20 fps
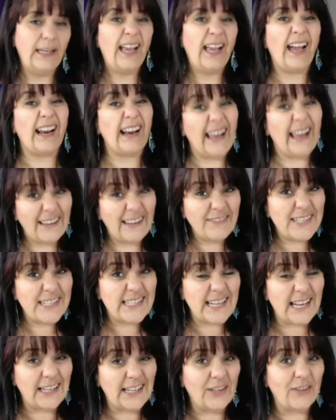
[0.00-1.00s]
And I have to
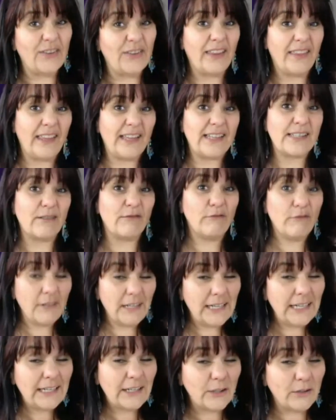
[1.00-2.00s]
tell you that there's a
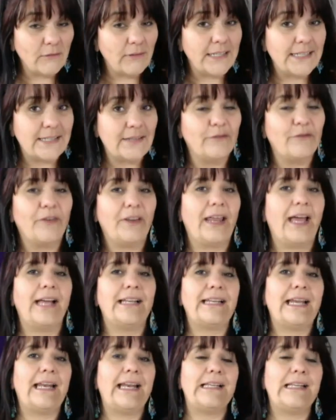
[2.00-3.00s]
really good reason for
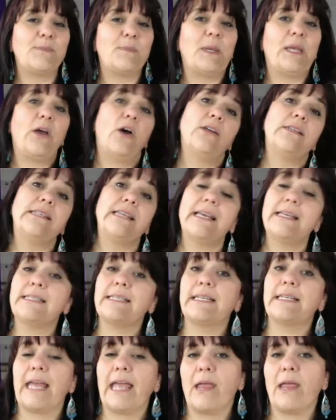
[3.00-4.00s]
that, and it's because
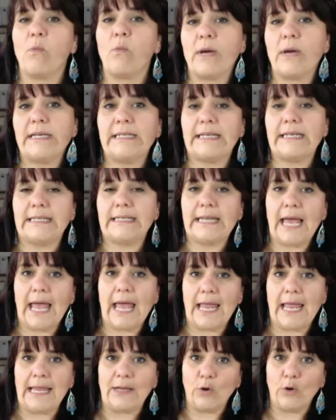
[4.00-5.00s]
yesterday we did
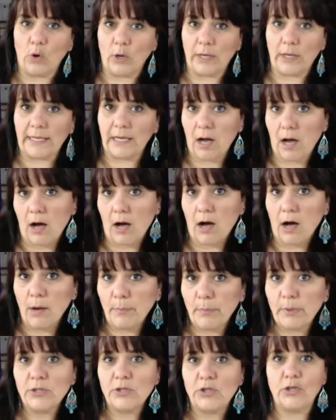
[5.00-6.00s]
a koi
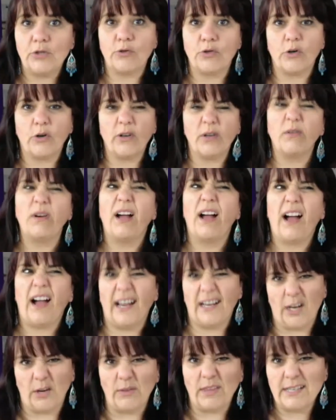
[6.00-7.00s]
carp tutorial.
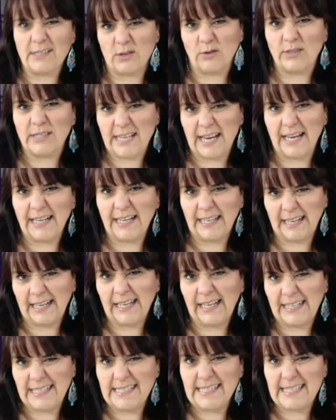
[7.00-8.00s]
I know that's not
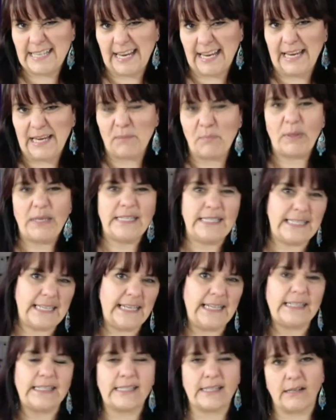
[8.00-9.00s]
technically sea, but
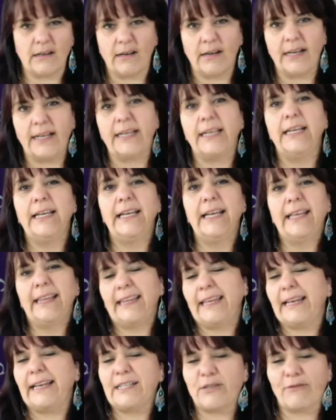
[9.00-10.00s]
sea and sky,
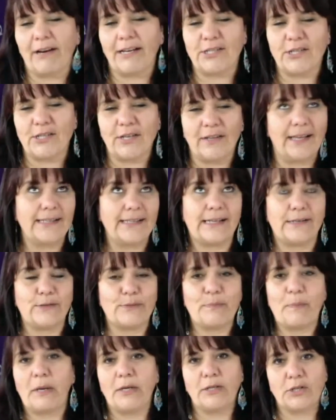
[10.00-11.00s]
the alliteration of that
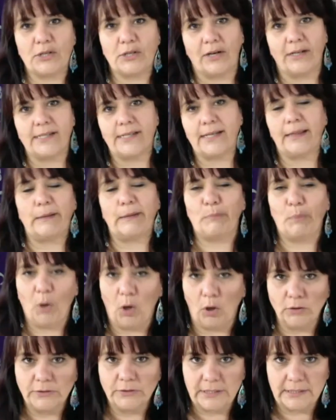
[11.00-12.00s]
sounds much nicer than
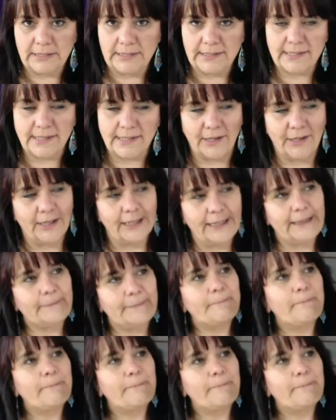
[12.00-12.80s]
pond and sky.